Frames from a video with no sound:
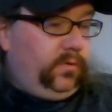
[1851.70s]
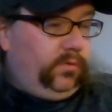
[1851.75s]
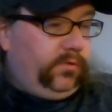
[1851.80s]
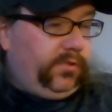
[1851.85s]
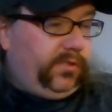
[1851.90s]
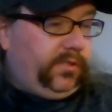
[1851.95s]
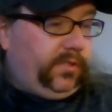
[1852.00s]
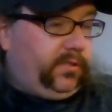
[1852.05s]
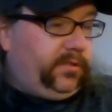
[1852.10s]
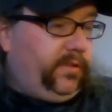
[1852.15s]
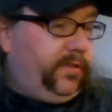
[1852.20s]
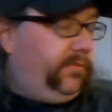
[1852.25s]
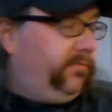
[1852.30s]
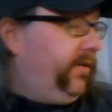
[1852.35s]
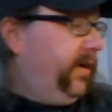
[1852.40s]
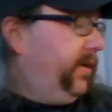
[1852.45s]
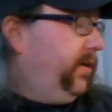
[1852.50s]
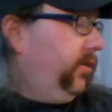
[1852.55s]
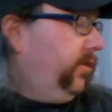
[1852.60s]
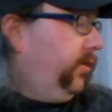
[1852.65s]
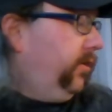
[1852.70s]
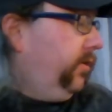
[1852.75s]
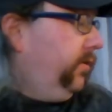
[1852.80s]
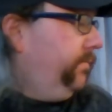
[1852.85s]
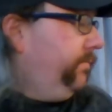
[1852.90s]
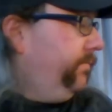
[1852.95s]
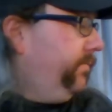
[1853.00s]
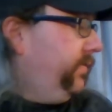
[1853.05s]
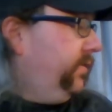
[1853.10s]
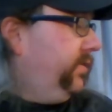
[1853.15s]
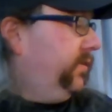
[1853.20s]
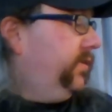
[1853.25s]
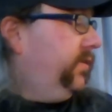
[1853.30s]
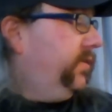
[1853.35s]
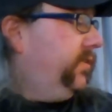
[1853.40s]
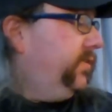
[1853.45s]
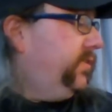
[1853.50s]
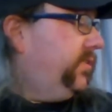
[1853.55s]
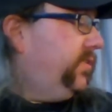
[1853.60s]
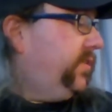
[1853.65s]
we'll stick to the regular
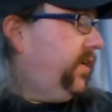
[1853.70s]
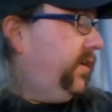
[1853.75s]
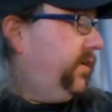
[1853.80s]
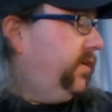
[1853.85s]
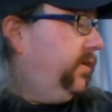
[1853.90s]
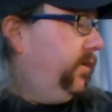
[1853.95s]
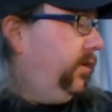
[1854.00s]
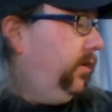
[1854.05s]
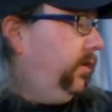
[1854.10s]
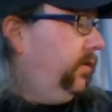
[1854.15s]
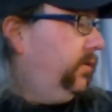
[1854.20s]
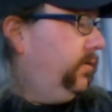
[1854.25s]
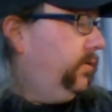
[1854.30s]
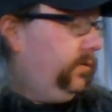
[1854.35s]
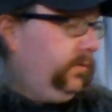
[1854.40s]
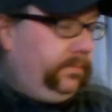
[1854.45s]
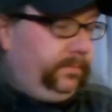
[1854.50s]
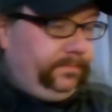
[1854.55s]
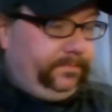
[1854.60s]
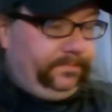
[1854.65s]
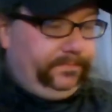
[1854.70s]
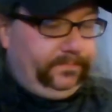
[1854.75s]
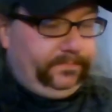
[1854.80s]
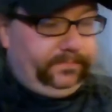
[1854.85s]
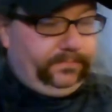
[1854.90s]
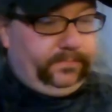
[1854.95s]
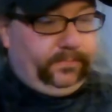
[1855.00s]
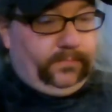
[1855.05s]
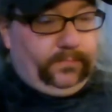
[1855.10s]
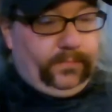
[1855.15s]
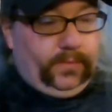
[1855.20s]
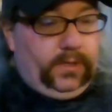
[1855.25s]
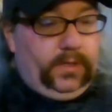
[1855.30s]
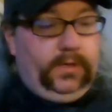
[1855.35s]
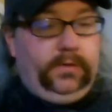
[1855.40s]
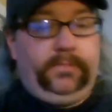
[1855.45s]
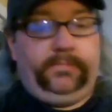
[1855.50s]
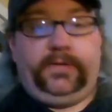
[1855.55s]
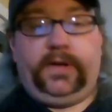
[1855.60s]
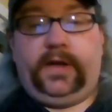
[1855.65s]
set here.
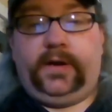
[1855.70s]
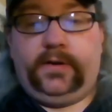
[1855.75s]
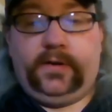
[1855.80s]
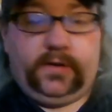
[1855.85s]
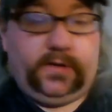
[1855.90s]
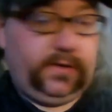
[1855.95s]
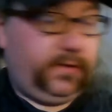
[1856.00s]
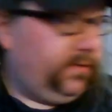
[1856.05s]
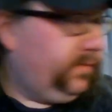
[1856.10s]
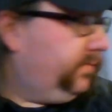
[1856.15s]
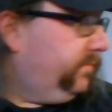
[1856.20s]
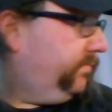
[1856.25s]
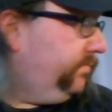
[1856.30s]
got a